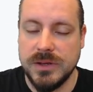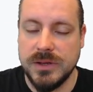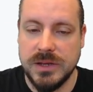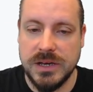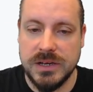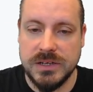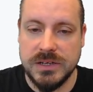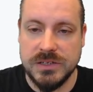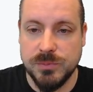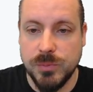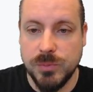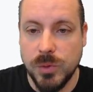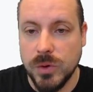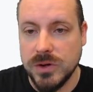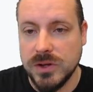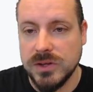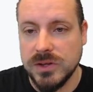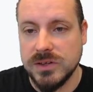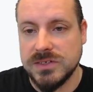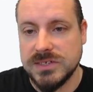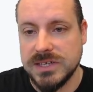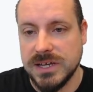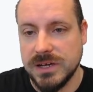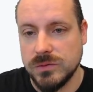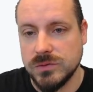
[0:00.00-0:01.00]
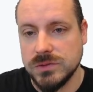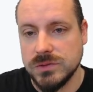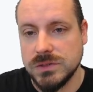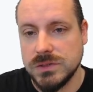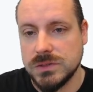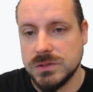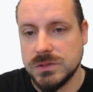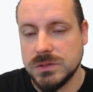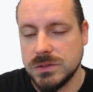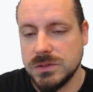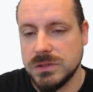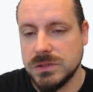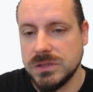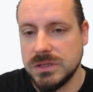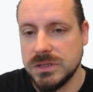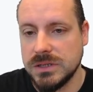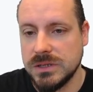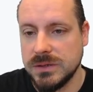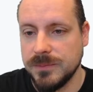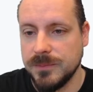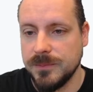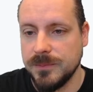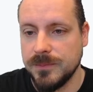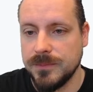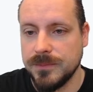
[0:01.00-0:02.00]
exported sounds,
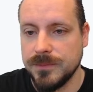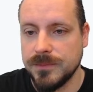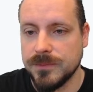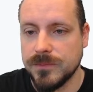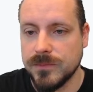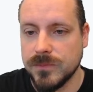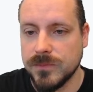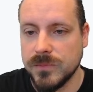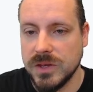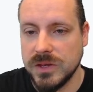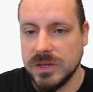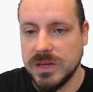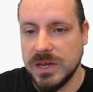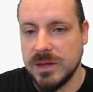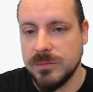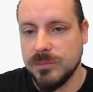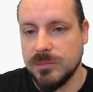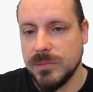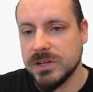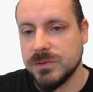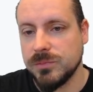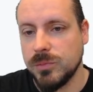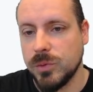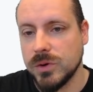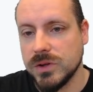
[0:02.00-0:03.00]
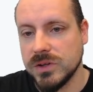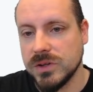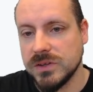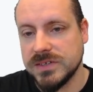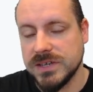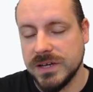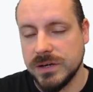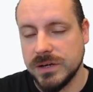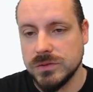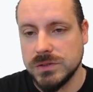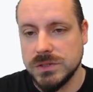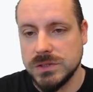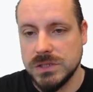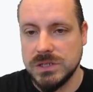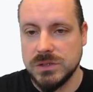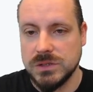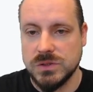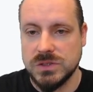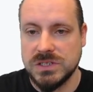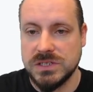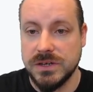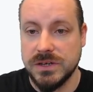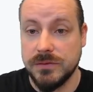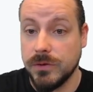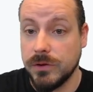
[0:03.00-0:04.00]
the game exported sounds, into
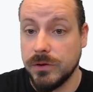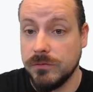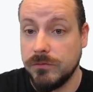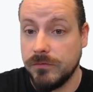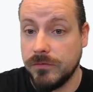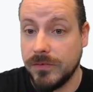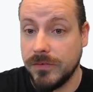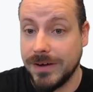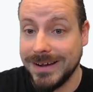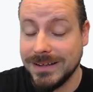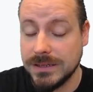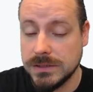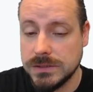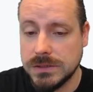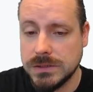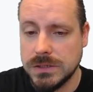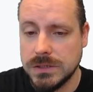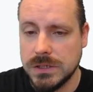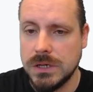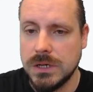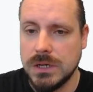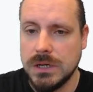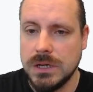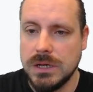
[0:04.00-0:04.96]
several files